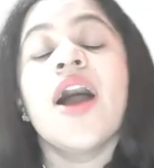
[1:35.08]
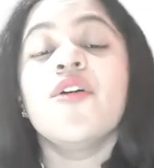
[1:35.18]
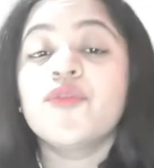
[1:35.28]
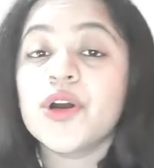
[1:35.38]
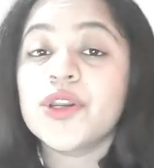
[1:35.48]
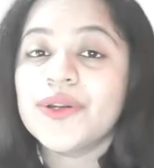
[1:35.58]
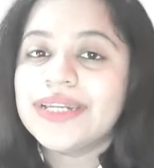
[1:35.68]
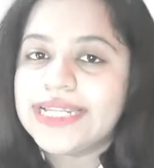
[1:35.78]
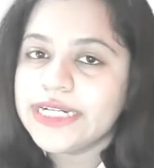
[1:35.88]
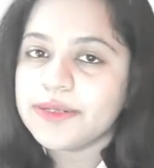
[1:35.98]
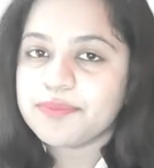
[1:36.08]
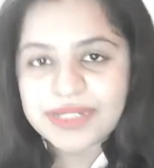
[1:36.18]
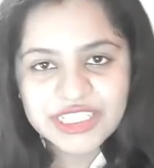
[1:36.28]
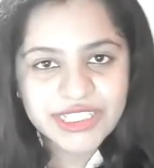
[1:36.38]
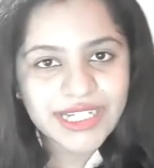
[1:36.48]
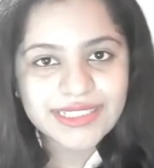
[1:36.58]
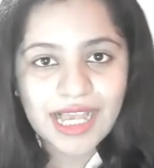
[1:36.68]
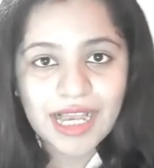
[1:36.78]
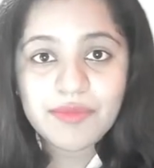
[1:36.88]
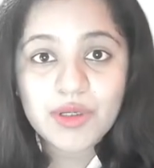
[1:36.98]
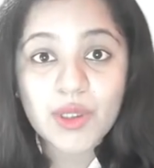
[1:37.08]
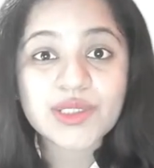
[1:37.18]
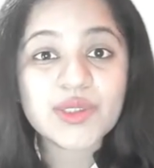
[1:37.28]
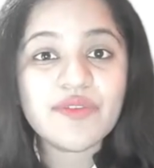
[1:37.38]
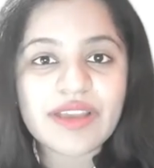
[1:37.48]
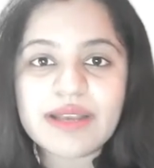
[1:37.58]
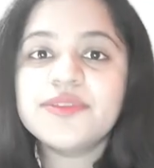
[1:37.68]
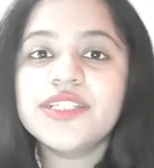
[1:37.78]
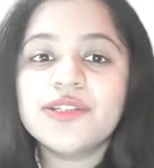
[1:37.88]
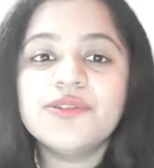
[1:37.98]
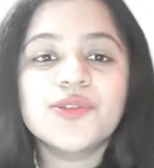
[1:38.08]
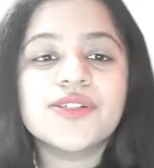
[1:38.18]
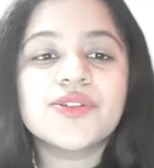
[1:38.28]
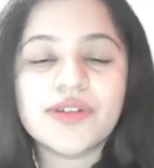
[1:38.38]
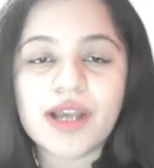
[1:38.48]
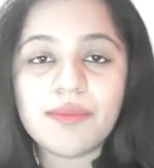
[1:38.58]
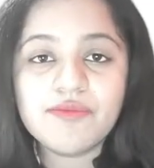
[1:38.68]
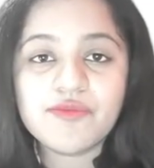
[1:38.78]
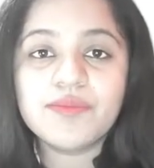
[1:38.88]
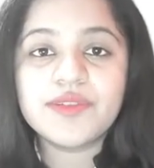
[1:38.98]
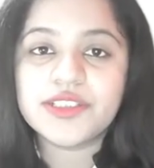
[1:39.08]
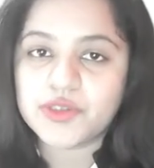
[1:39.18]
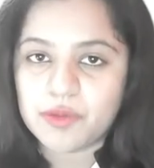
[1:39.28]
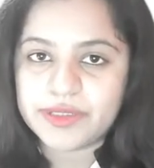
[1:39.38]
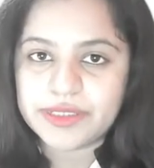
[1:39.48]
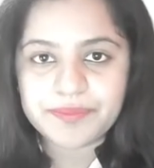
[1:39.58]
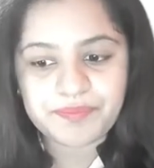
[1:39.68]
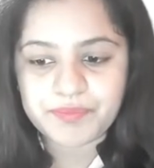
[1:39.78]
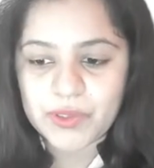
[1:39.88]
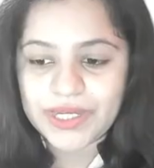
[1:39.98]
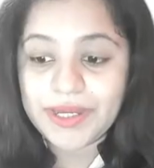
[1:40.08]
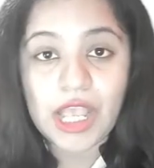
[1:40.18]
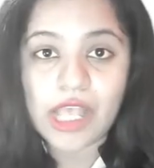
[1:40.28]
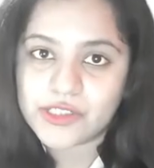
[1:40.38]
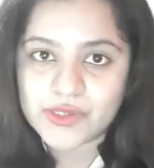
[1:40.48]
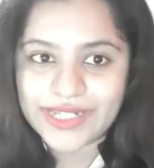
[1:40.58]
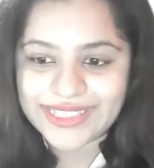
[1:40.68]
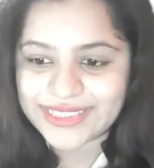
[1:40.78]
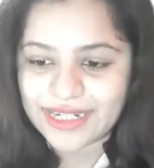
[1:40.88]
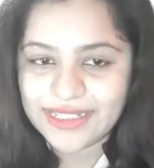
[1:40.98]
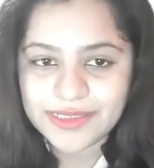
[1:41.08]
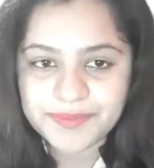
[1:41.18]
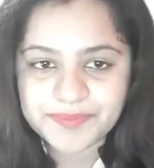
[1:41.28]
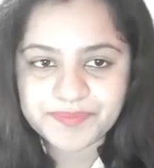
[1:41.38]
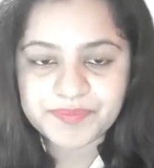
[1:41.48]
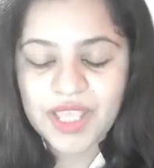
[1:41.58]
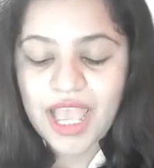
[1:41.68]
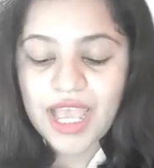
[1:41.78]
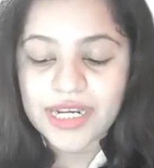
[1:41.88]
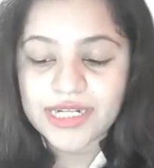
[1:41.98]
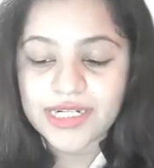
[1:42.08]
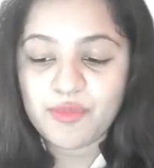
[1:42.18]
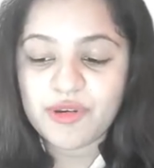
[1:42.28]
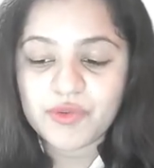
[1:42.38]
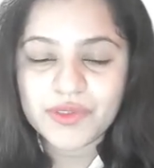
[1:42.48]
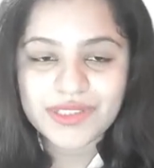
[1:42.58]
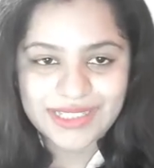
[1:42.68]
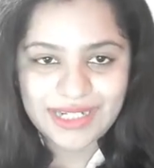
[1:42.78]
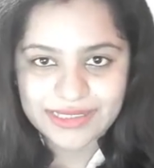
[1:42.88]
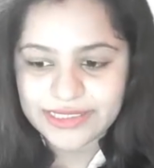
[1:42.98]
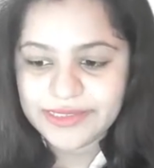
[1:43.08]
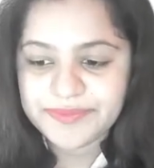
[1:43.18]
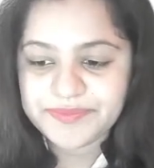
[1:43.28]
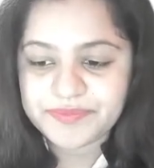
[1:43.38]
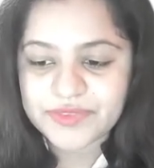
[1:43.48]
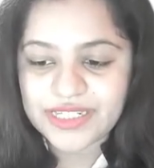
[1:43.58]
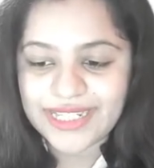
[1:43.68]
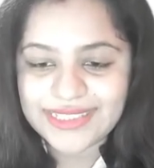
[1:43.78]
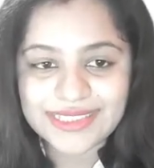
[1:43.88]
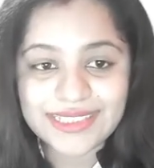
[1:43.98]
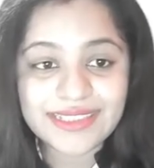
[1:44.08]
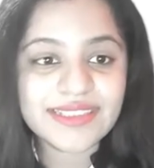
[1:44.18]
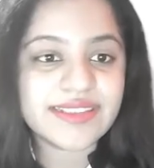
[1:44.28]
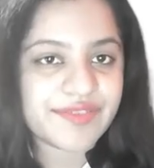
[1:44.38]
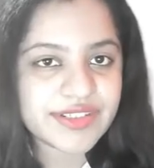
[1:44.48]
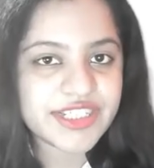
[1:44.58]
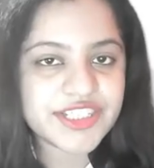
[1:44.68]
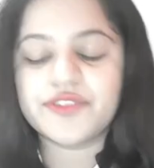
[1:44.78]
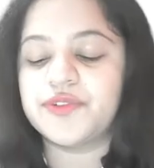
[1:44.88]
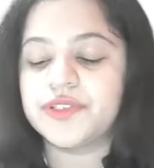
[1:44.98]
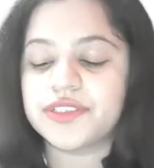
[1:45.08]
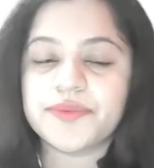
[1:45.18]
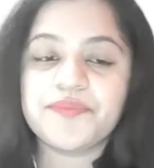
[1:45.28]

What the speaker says: For your NEET PG exam, lots of MCQs also come from this topic. Okay. So let's start. Now, before starting, let's see this definition first.